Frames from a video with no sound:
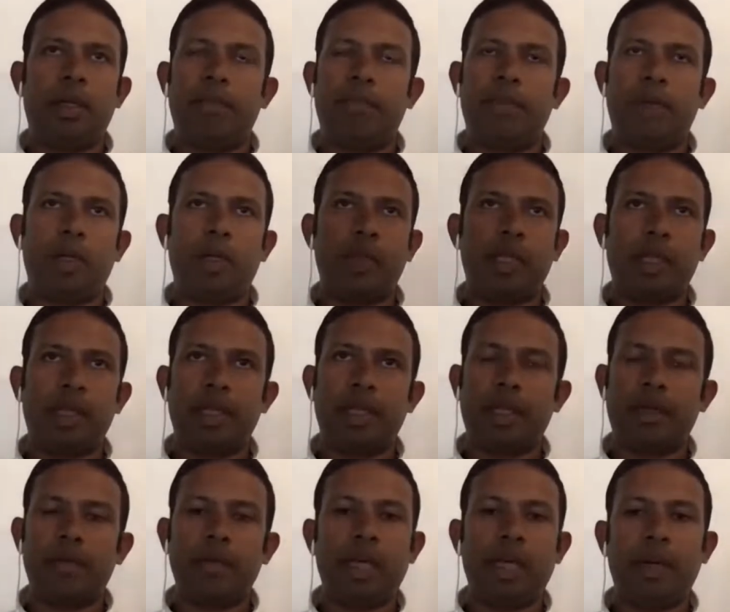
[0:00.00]
Project
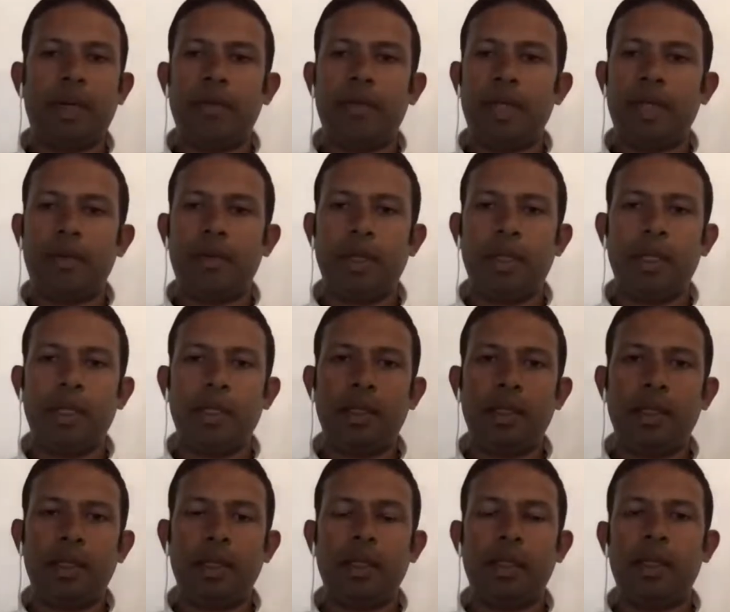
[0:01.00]
that will have
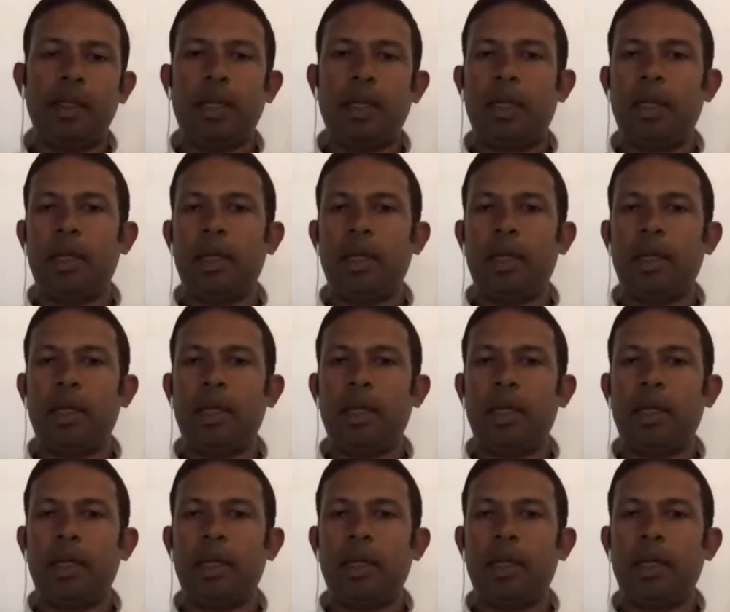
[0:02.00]
liquidity.